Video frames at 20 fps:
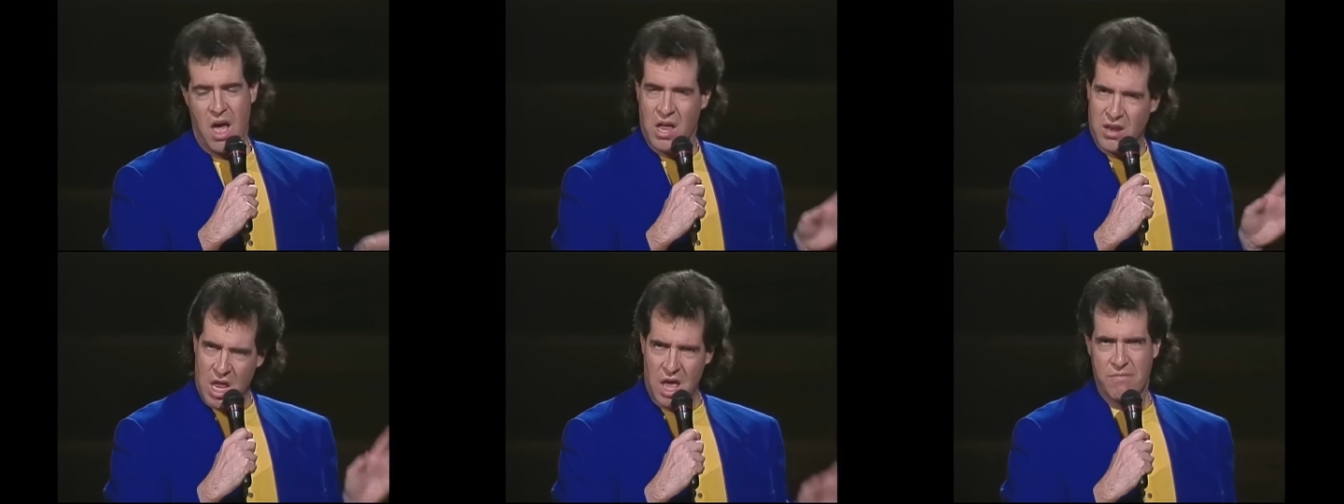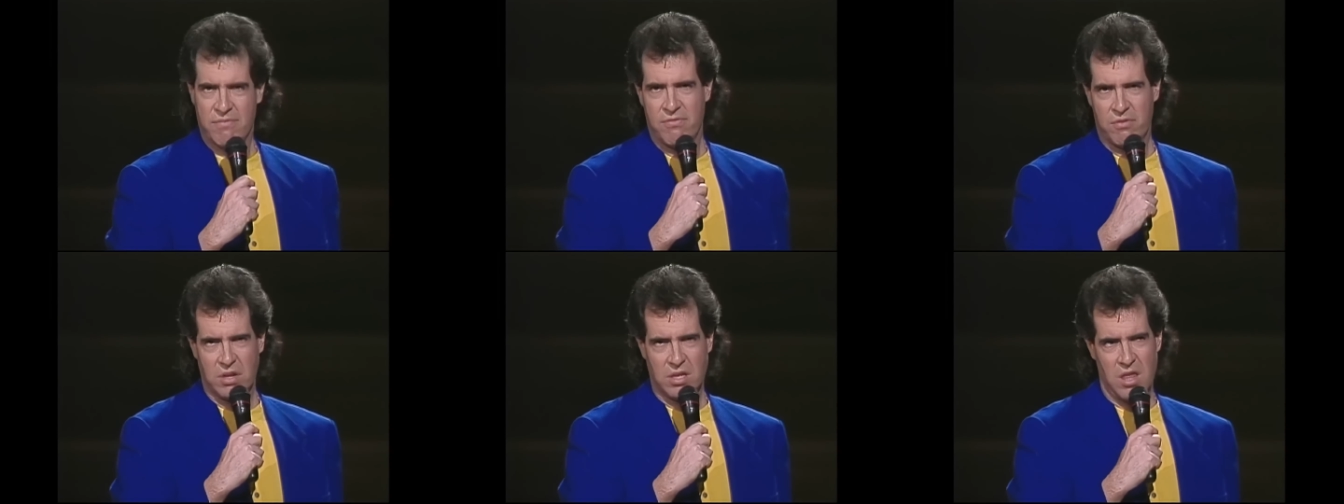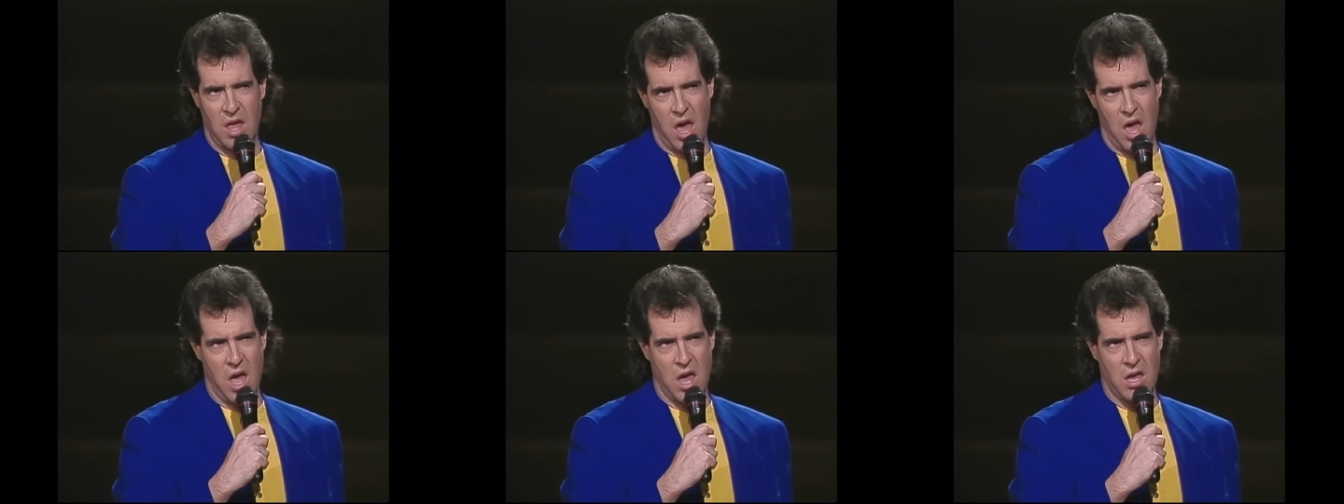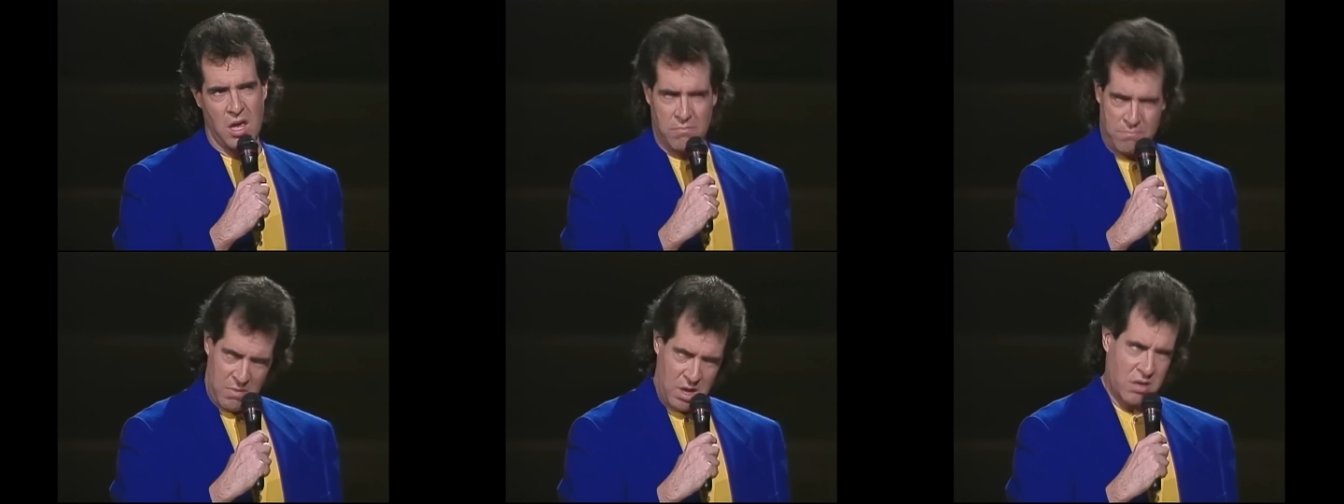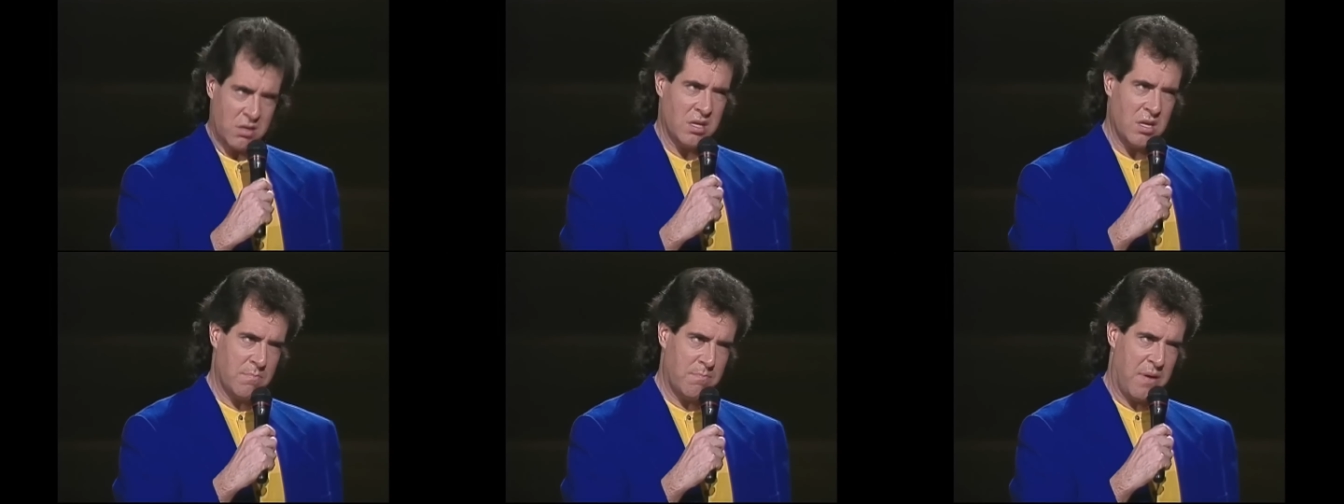And every day, a
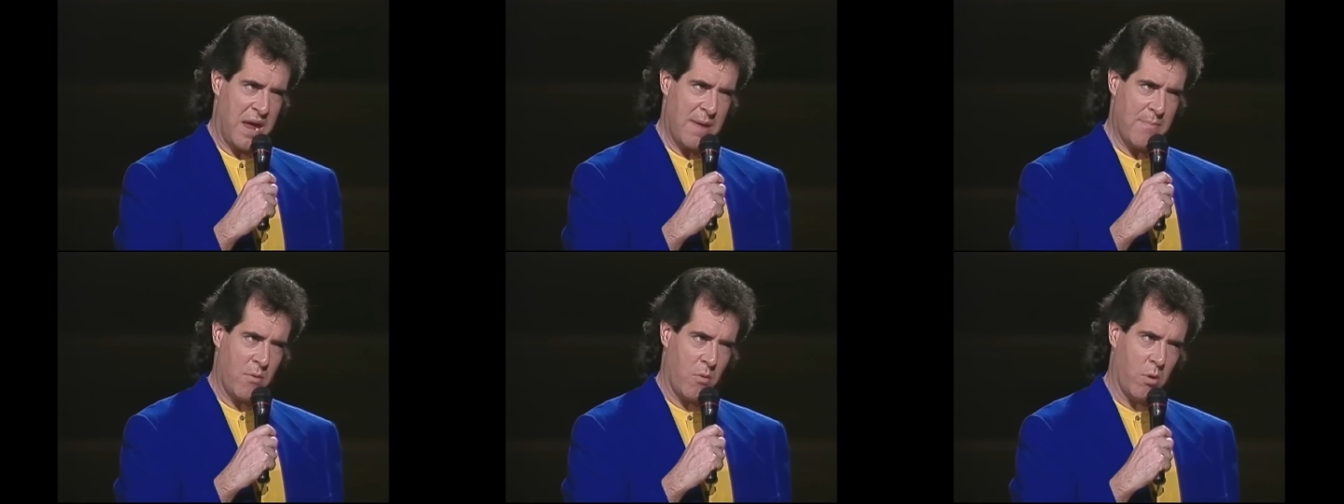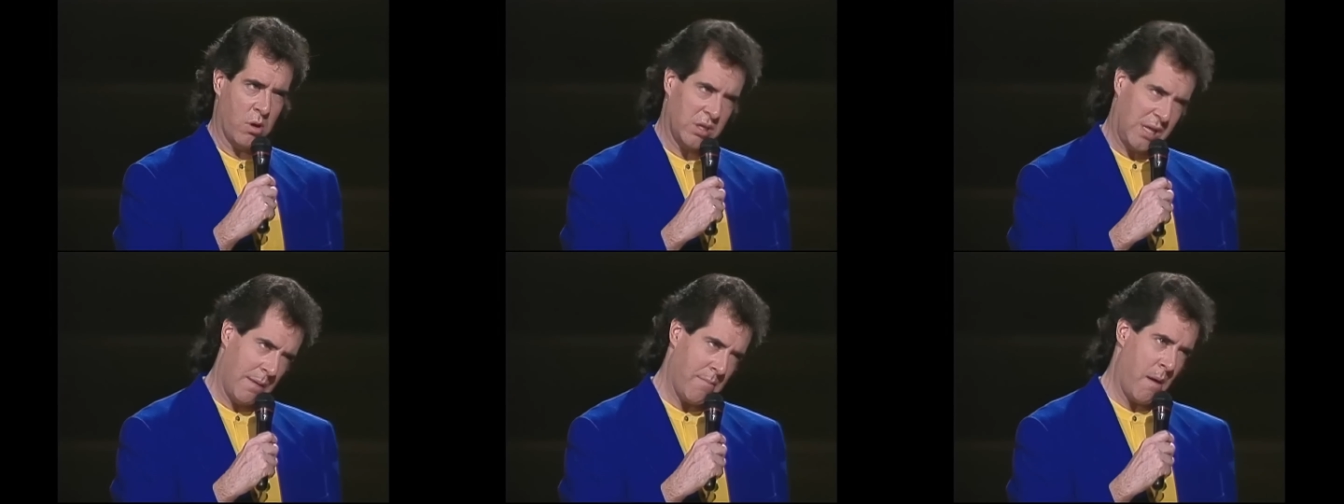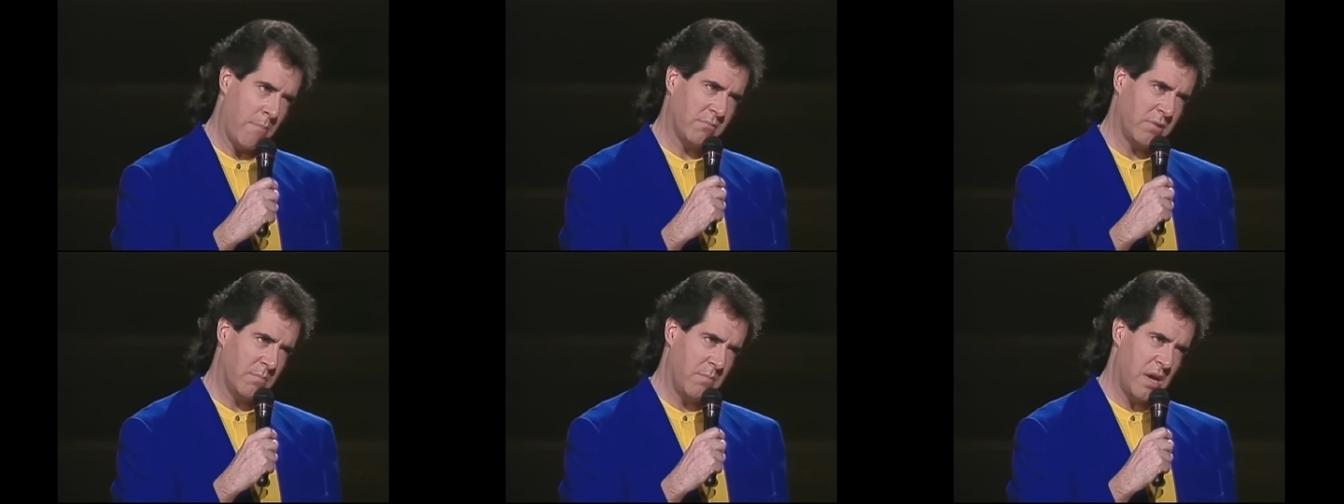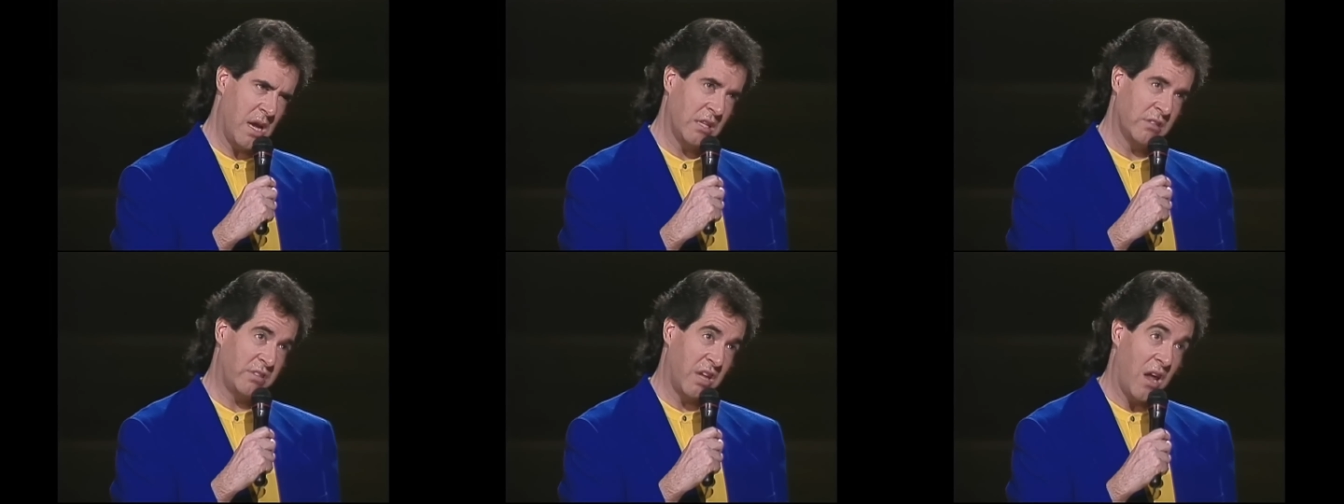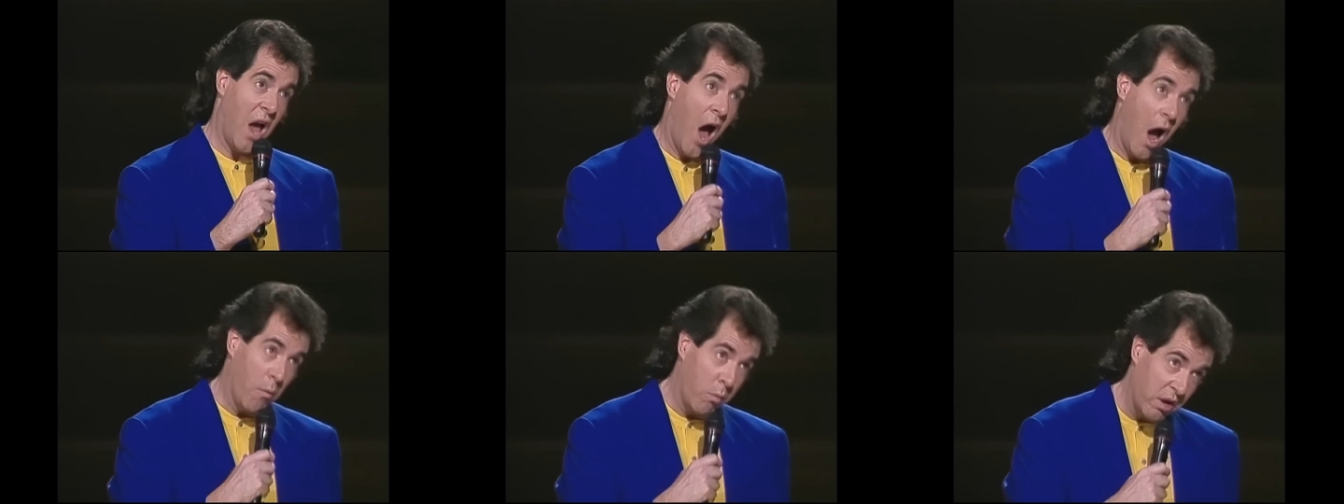million people would come up to me and
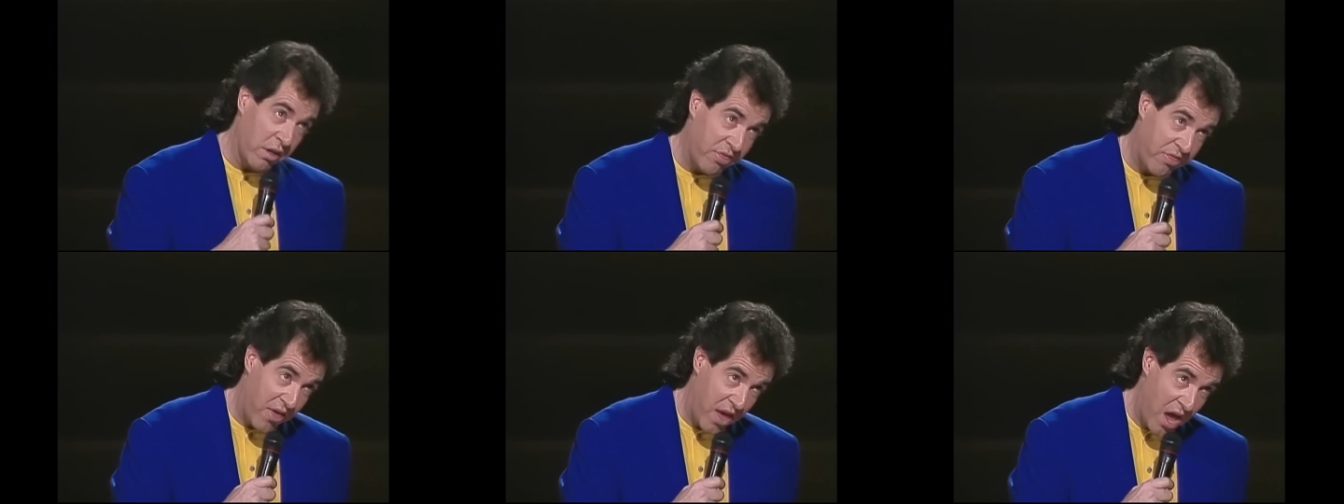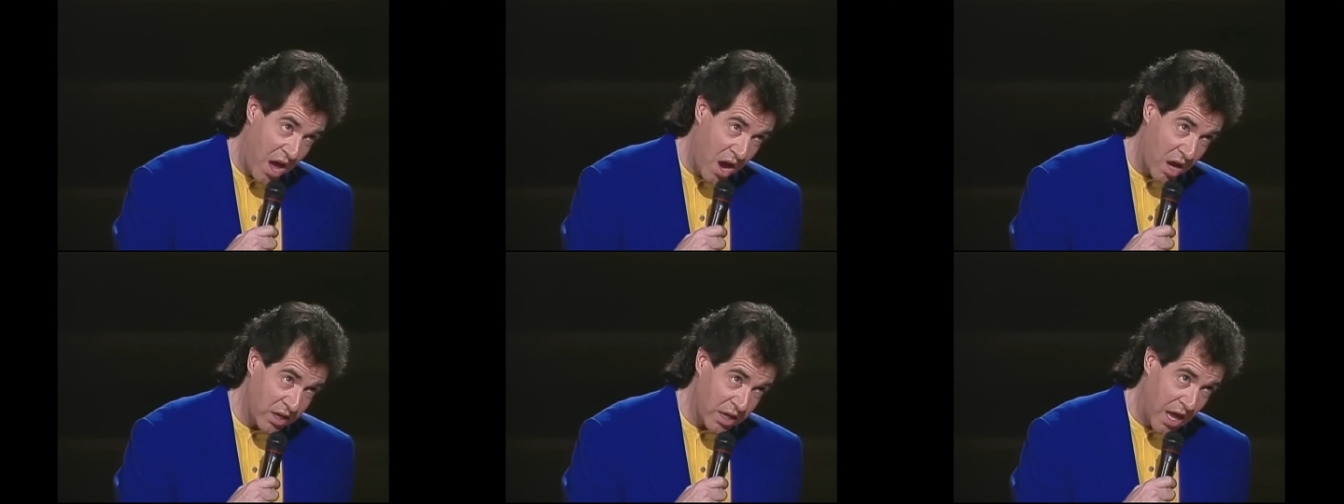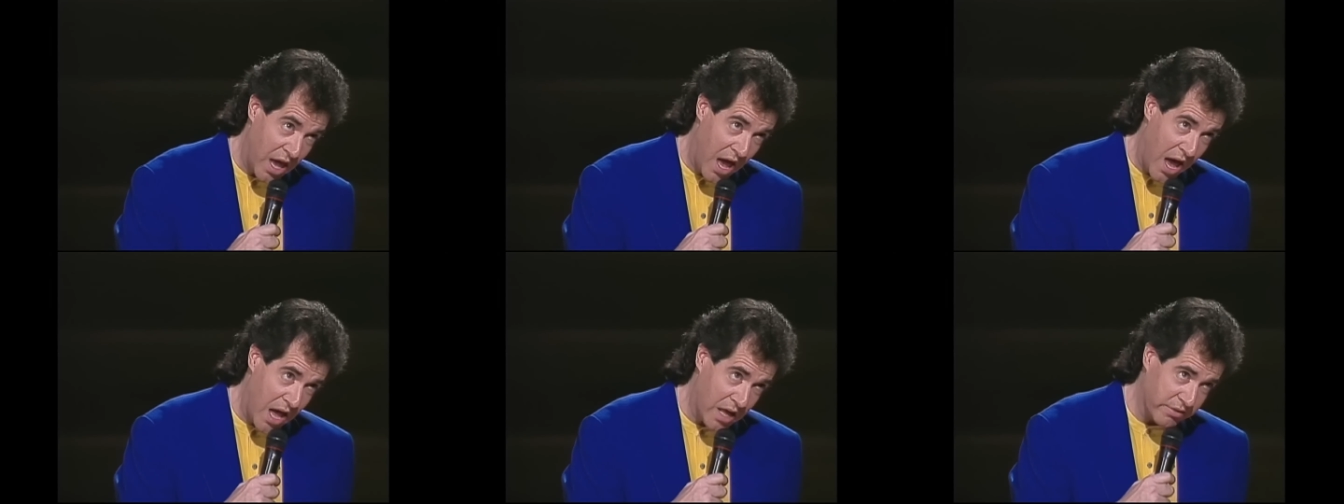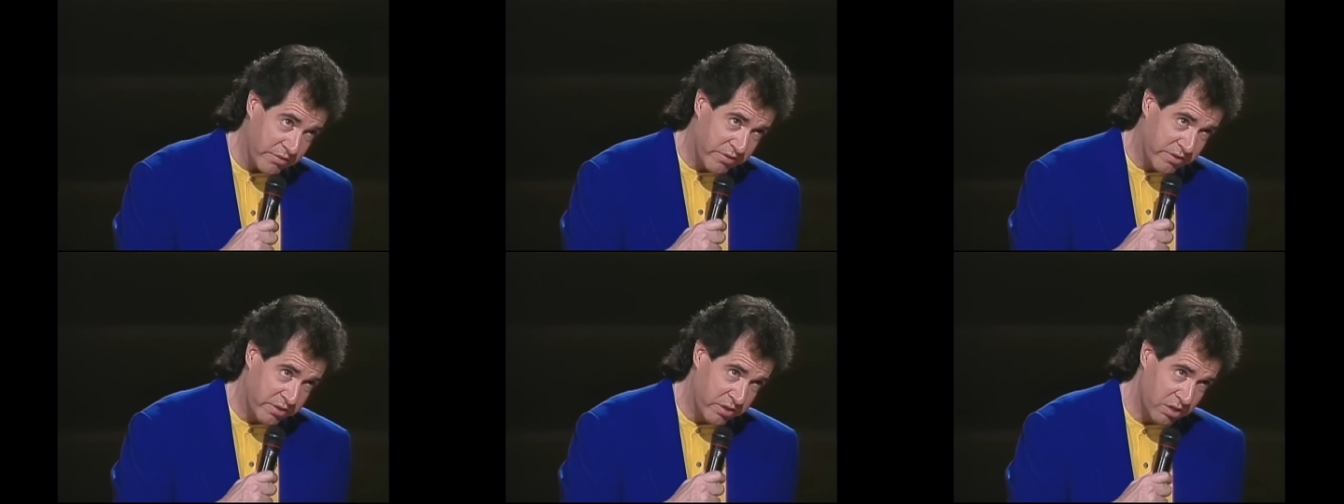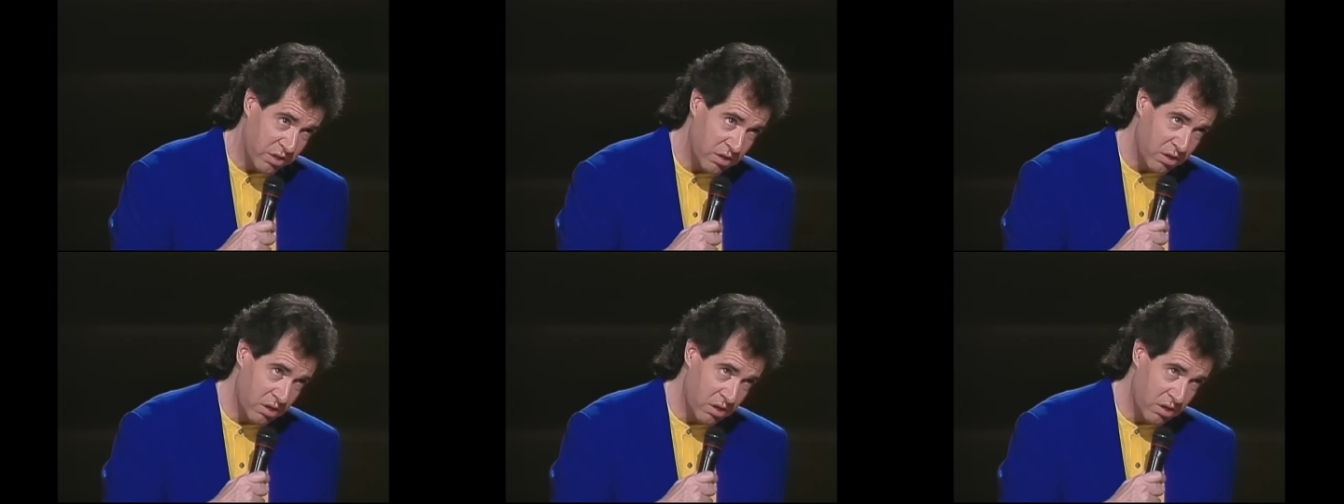say, Are we there yet?